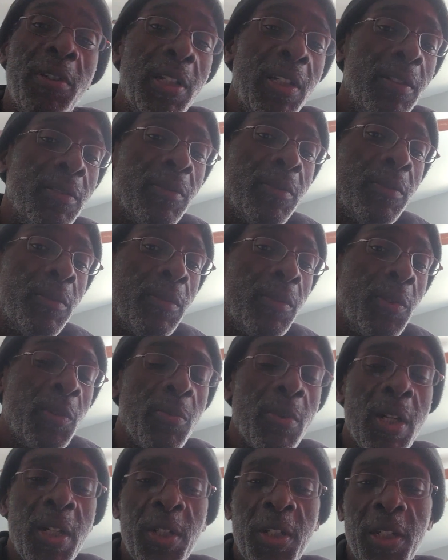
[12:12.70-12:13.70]
it
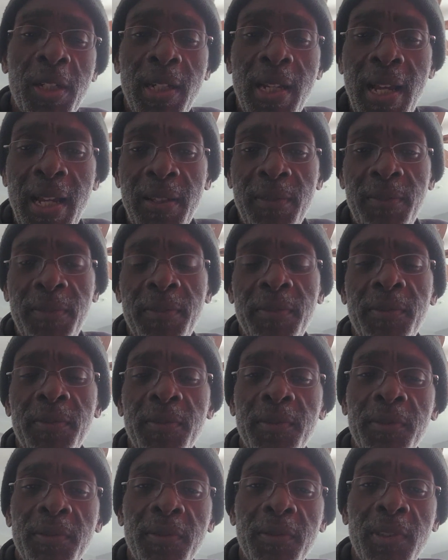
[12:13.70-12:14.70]
throughout your life,
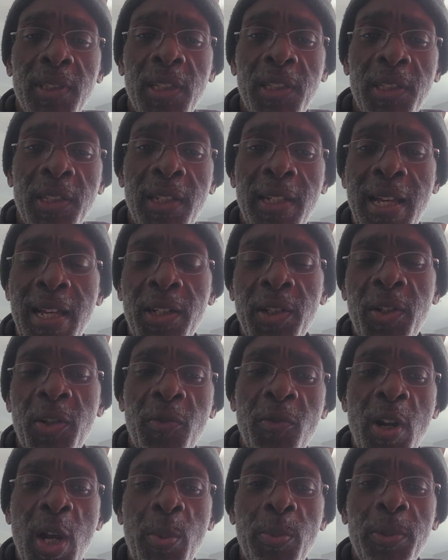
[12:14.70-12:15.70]
because a lot of
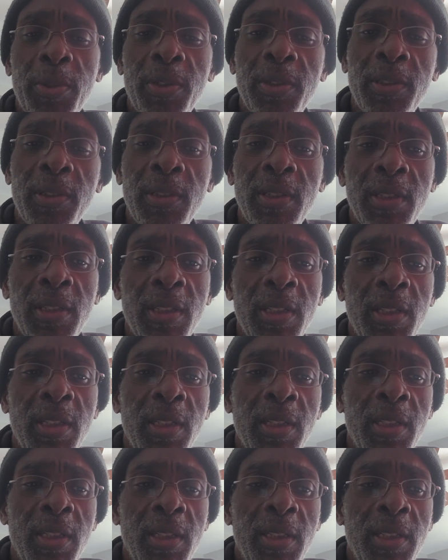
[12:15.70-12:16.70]
trauma
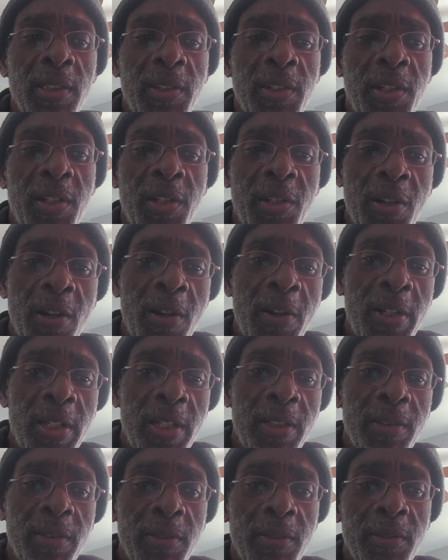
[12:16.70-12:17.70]
started